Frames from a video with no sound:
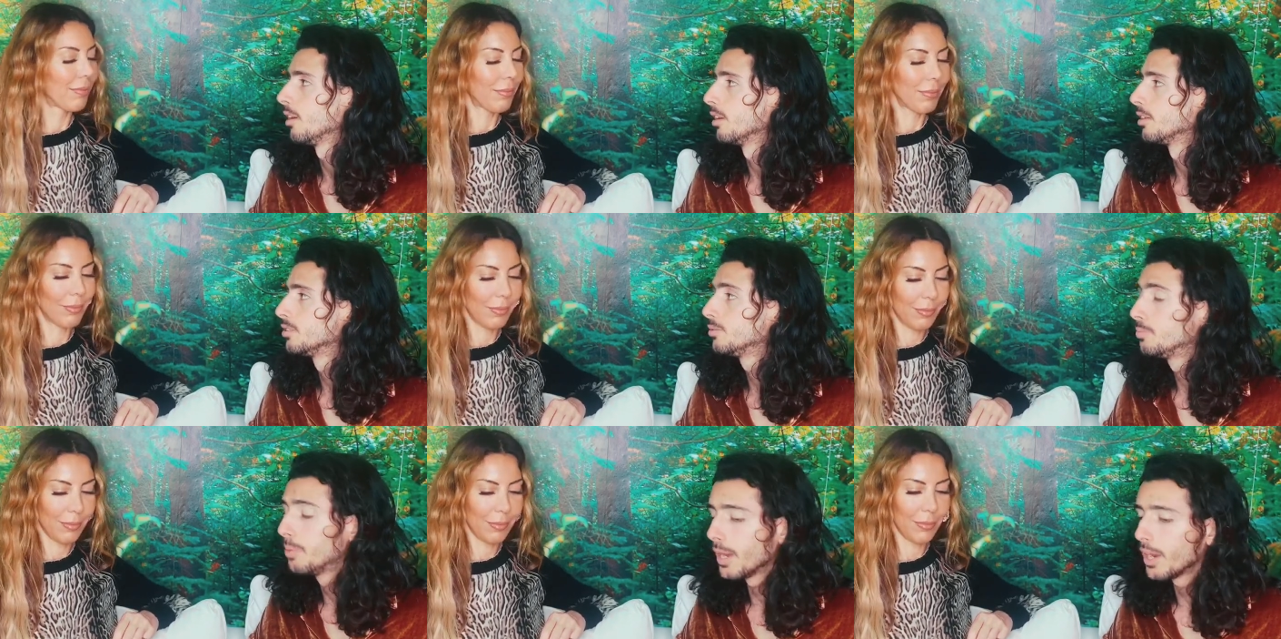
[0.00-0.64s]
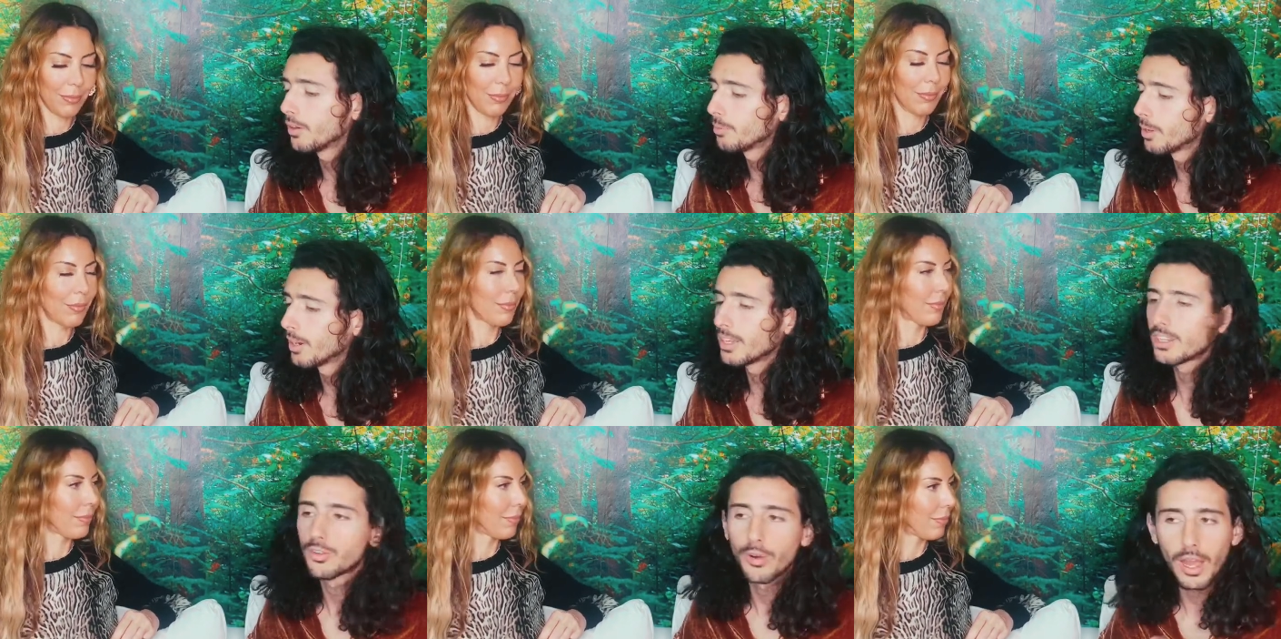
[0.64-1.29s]
Speaker 1: It's very, very, it
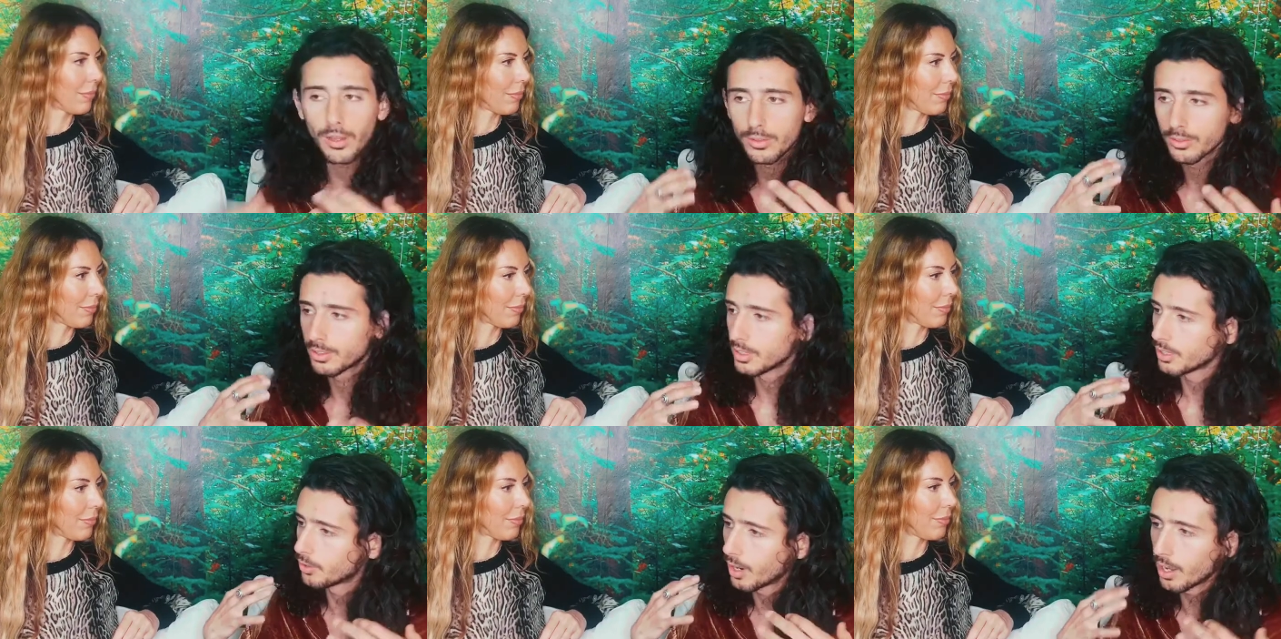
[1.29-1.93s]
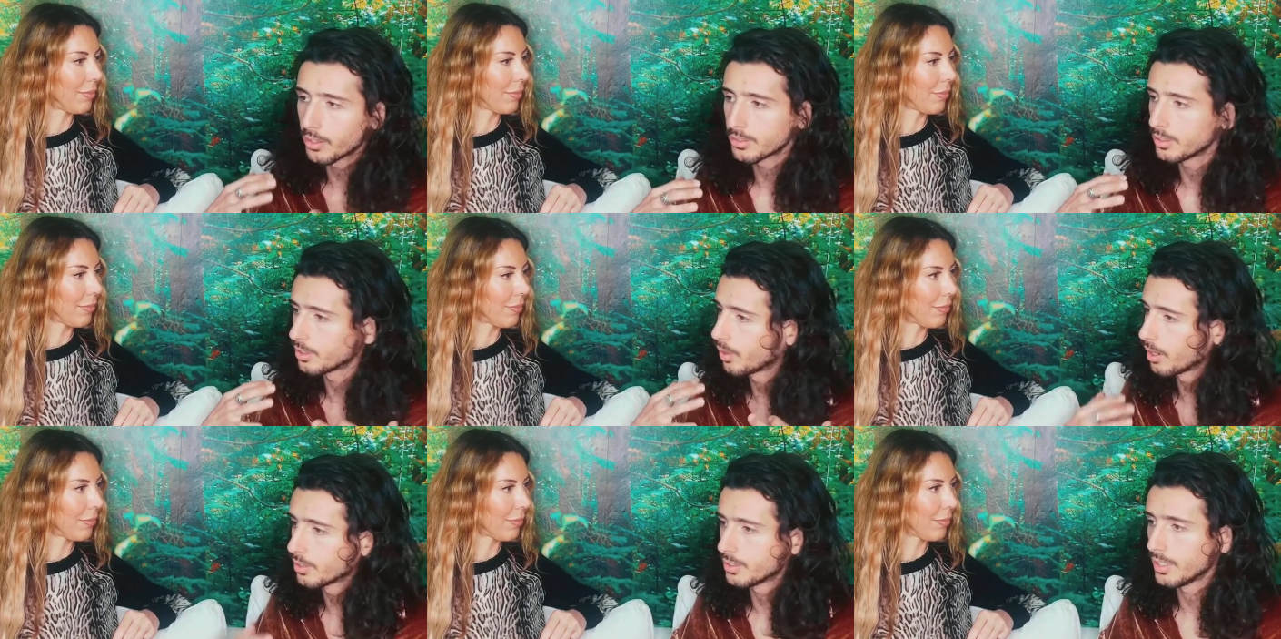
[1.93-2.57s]
grounds, it grounds, it
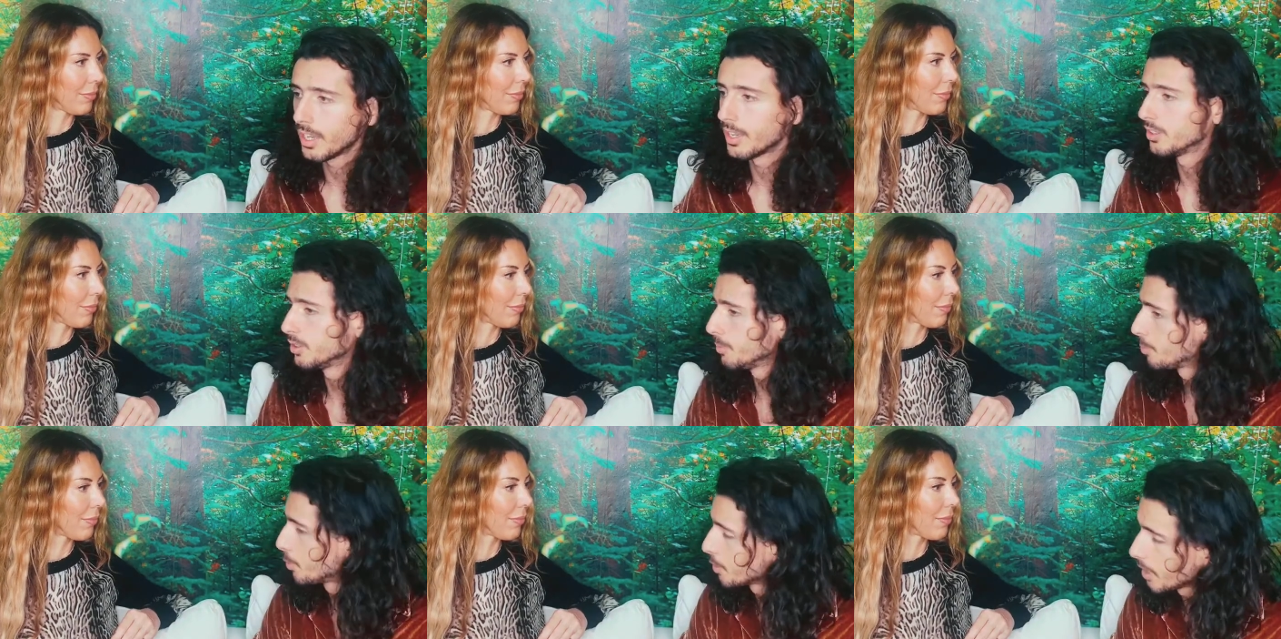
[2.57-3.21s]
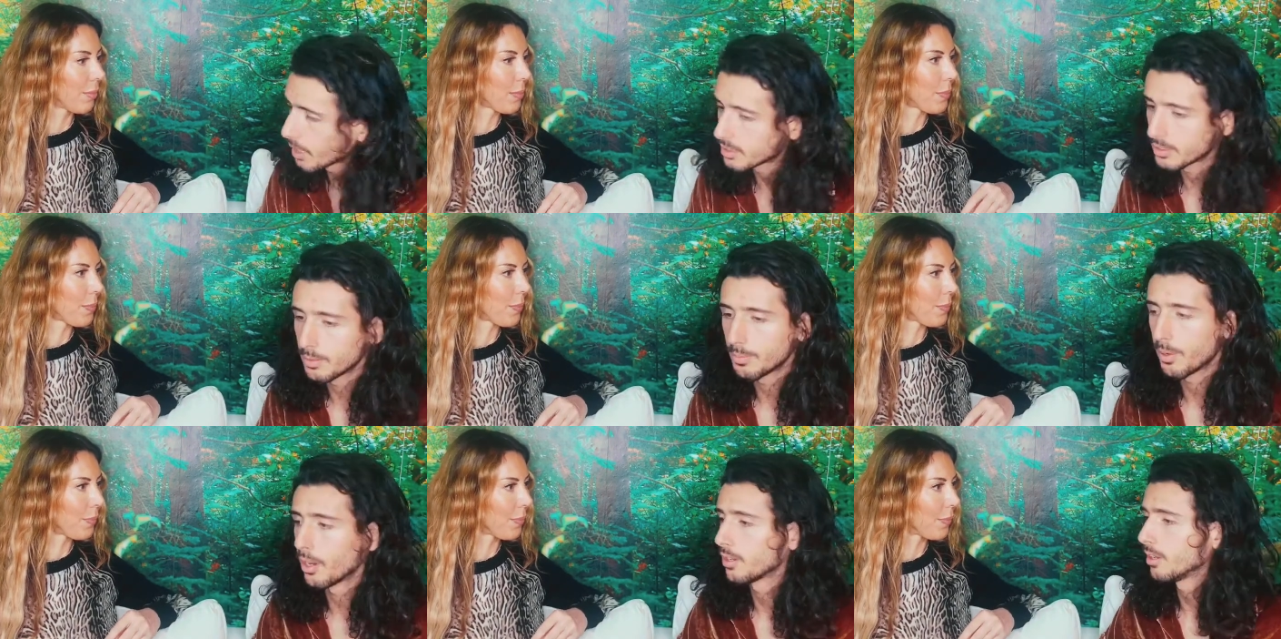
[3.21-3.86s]
grounds the energy, protects the
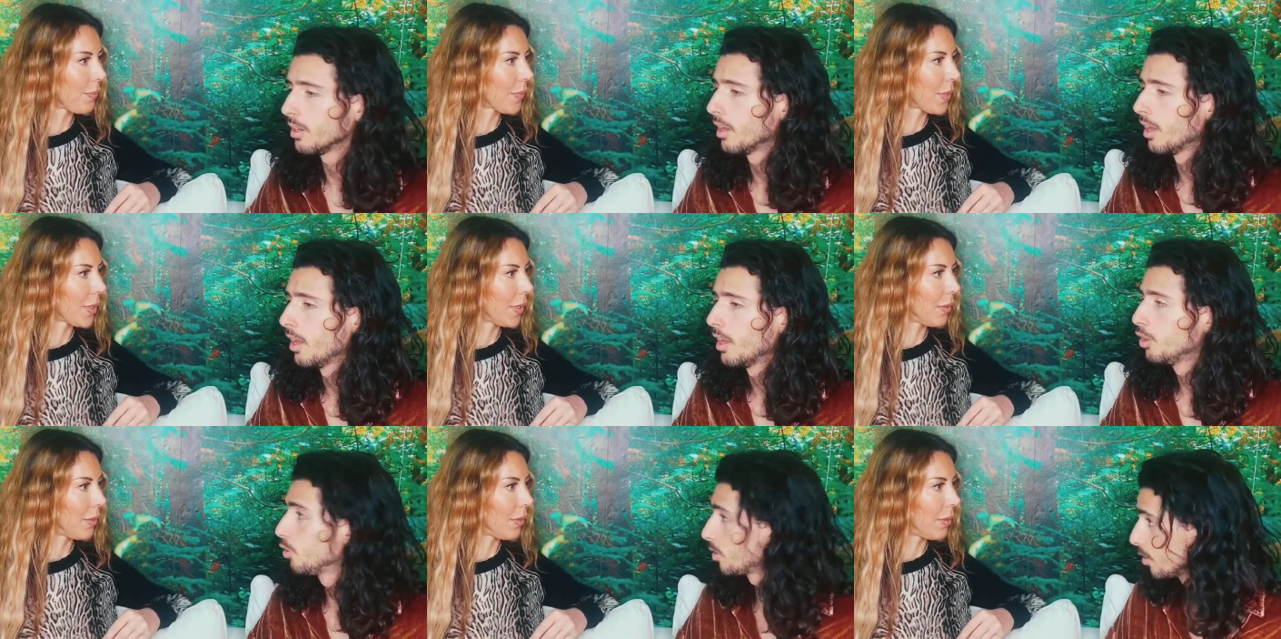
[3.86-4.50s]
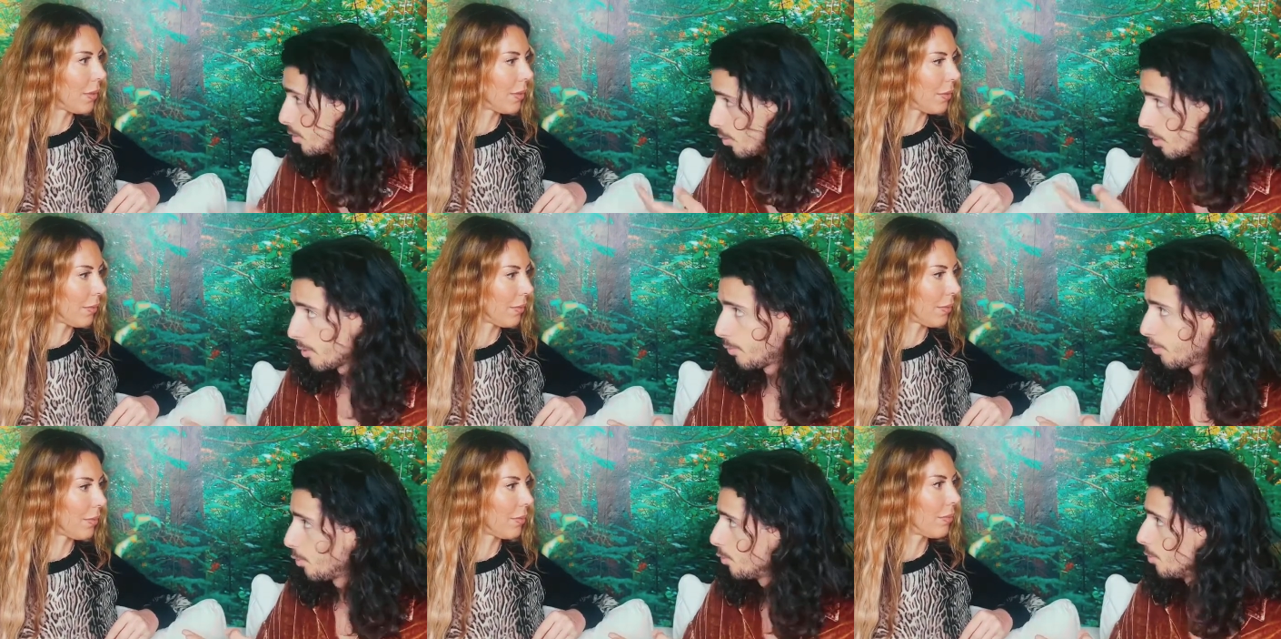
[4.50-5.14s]
body. You can do it a
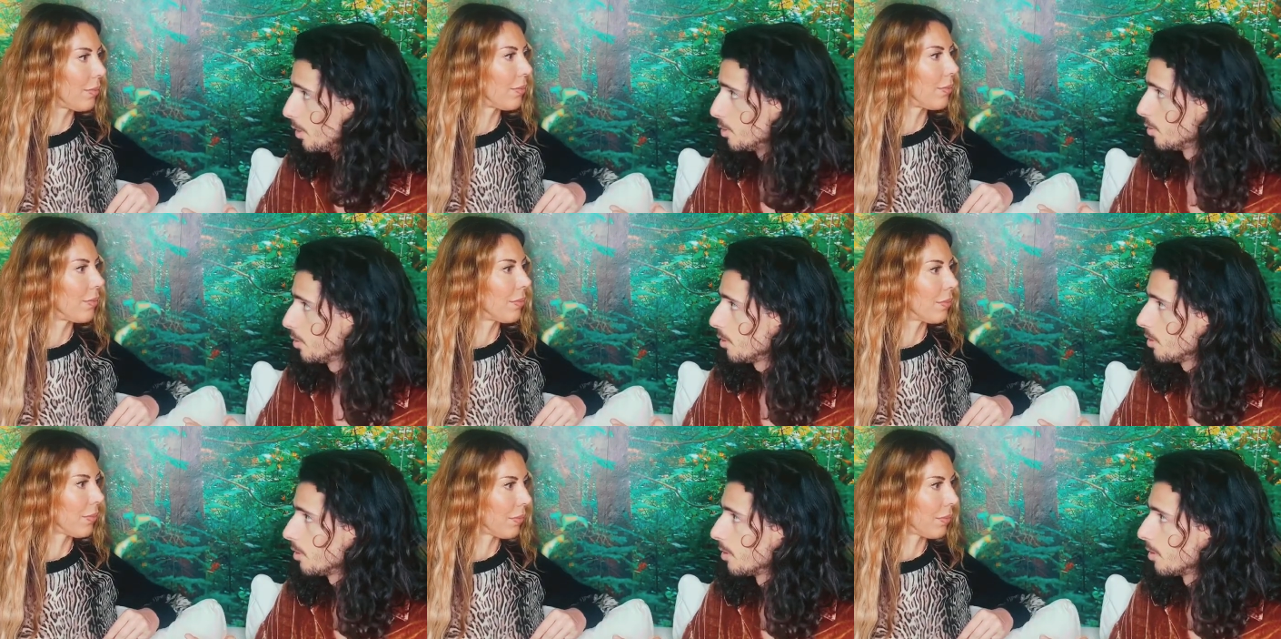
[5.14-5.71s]
full ritual.